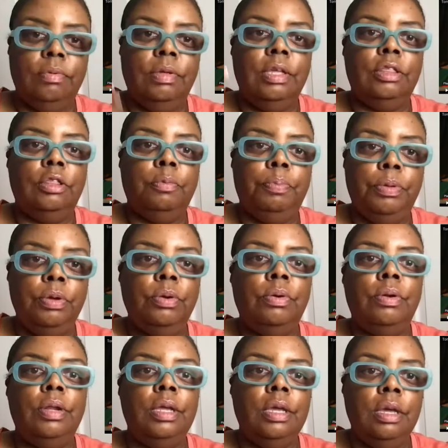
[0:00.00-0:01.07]
get the
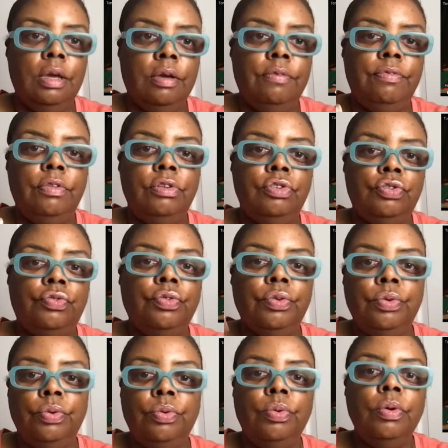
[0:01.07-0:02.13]
purity of the
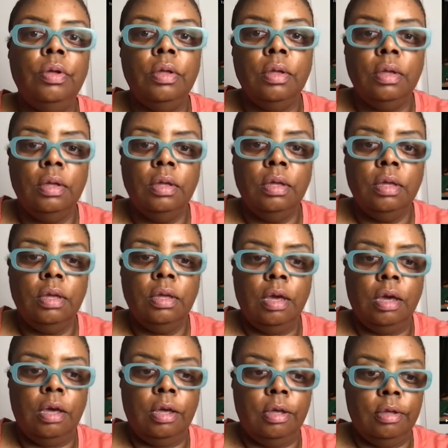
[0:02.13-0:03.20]
true
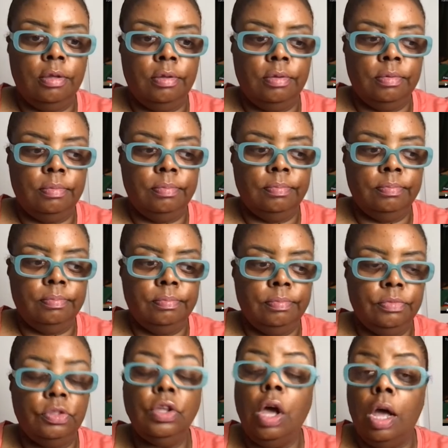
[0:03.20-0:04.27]
um,
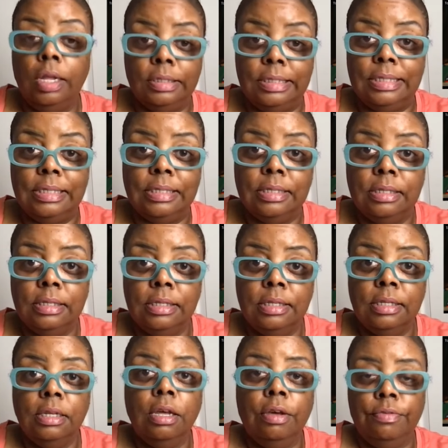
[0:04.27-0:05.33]
thoughts
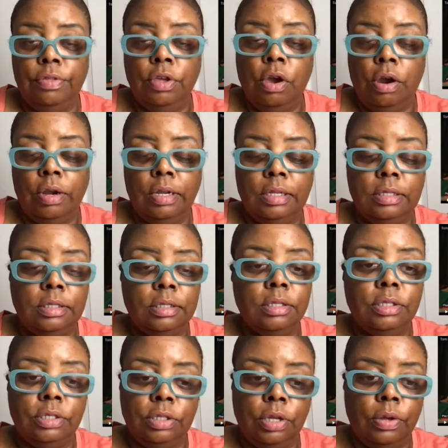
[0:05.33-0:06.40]
of the artist
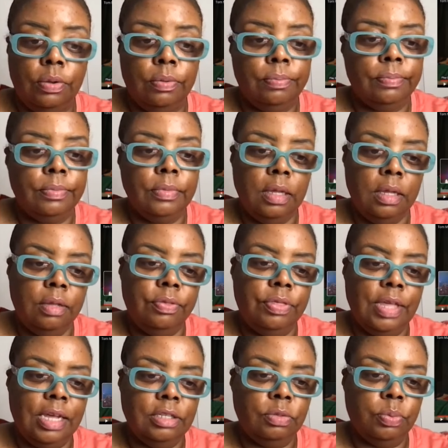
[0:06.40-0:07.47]
so
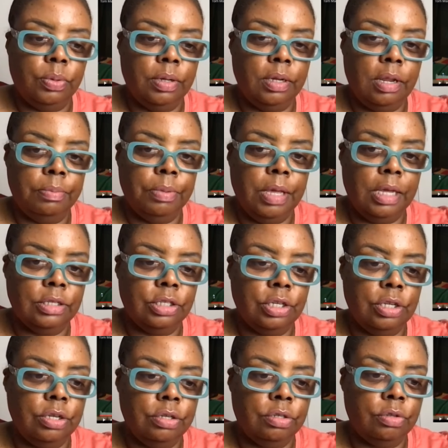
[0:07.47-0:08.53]
that's what i'm
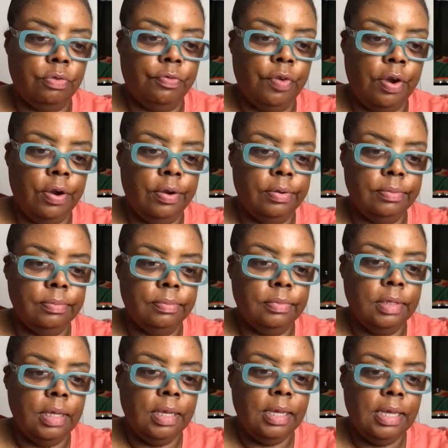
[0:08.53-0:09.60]
catching here so far
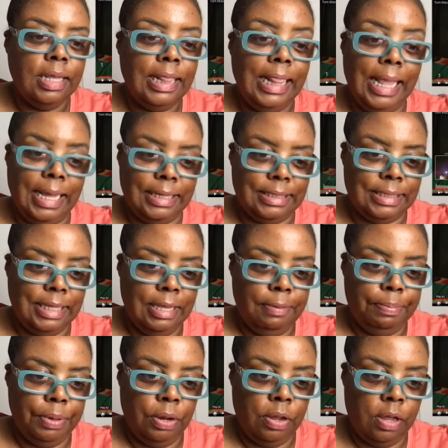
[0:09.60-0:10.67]
let's
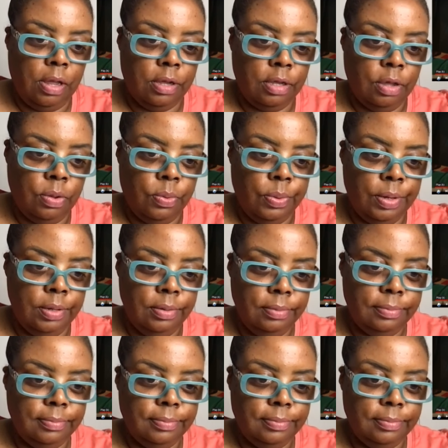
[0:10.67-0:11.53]
keep it on going